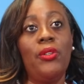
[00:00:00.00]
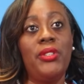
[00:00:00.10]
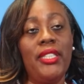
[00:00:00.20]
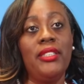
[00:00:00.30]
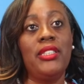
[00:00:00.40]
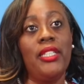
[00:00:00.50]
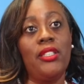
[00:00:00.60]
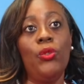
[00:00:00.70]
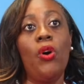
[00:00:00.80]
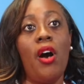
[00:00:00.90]
needs to
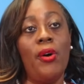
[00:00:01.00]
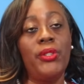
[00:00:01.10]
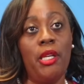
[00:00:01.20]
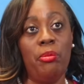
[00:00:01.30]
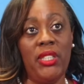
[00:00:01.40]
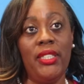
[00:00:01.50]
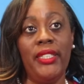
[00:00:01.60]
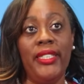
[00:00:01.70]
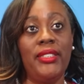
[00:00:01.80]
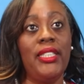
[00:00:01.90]
include all
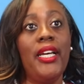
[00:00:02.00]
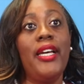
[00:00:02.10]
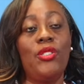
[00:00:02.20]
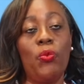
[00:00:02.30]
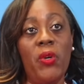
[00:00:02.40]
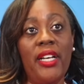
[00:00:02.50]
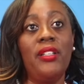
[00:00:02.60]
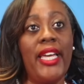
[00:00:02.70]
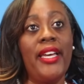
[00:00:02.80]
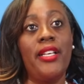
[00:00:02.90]
neighborhoods as well
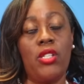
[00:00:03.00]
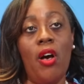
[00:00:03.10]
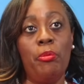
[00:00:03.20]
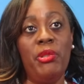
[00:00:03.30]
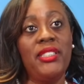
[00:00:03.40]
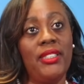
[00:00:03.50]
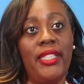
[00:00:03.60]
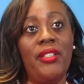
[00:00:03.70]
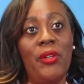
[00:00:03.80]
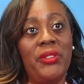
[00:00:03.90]
as all business
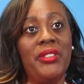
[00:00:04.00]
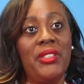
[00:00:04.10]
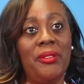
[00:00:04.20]
stakeholders.